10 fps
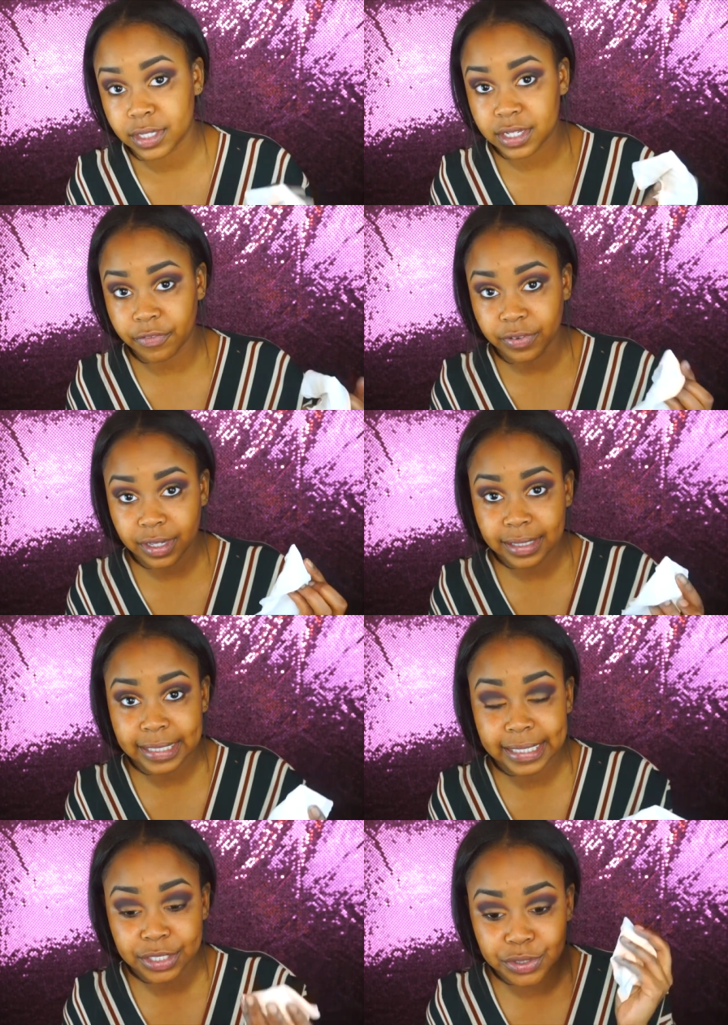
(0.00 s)

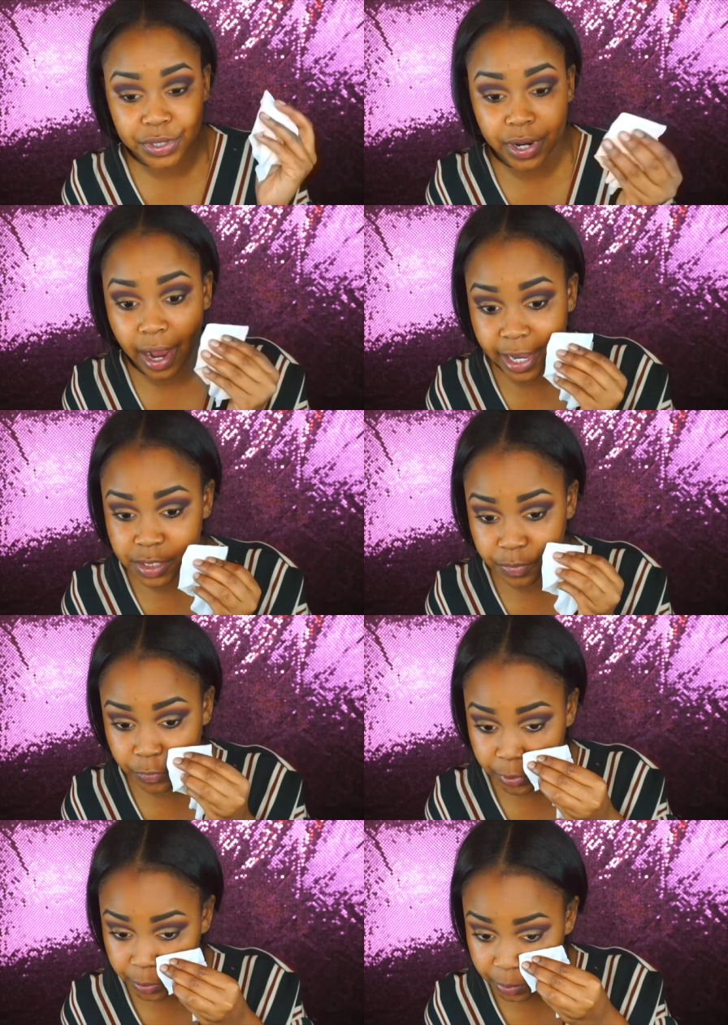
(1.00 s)
Definitely do your eyes
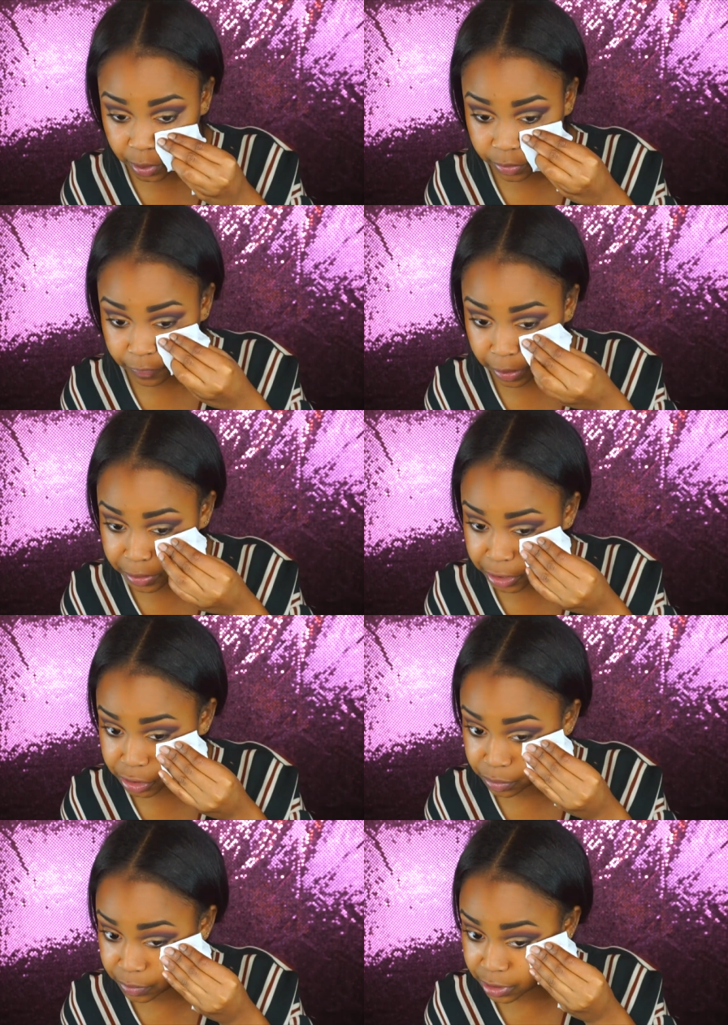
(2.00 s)
before you put on
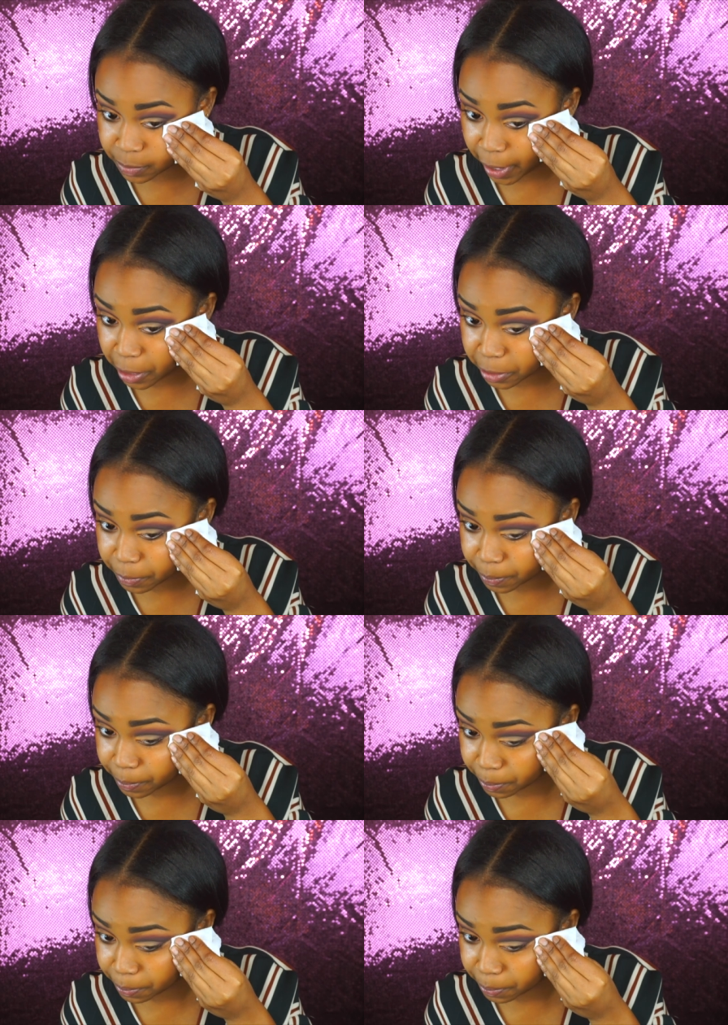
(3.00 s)
foundation with this palette.